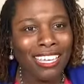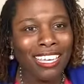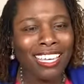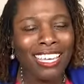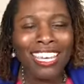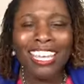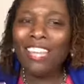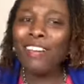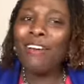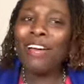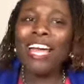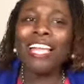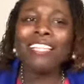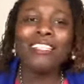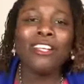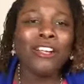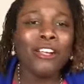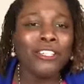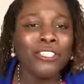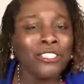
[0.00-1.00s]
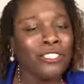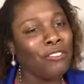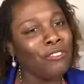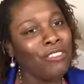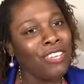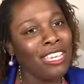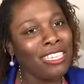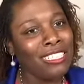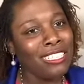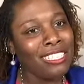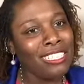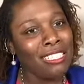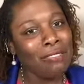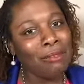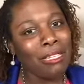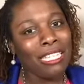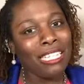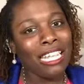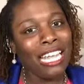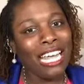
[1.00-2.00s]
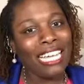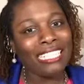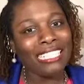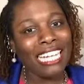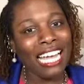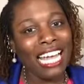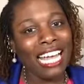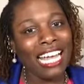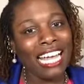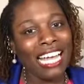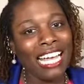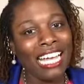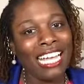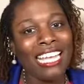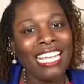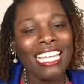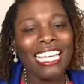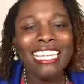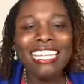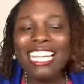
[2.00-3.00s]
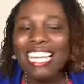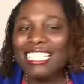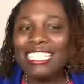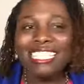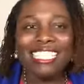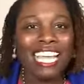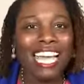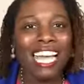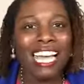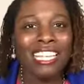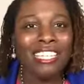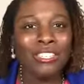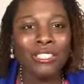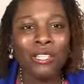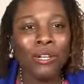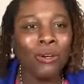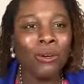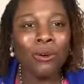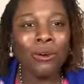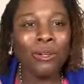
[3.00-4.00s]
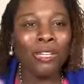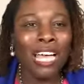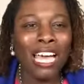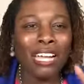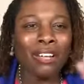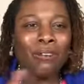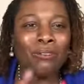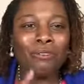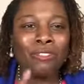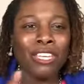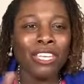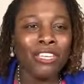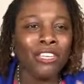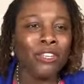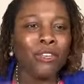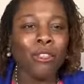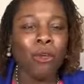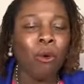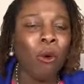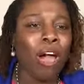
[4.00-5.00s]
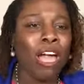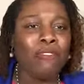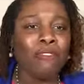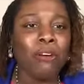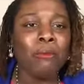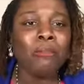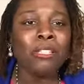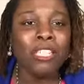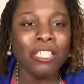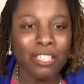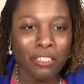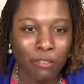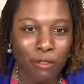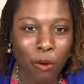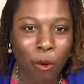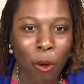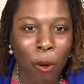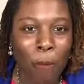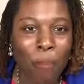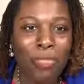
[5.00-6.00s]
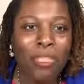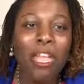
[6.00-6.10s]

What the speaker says: he gonna have to hurt your feelings to be like, nah, that's not, you know, I don't think you're the wife I'm looking for.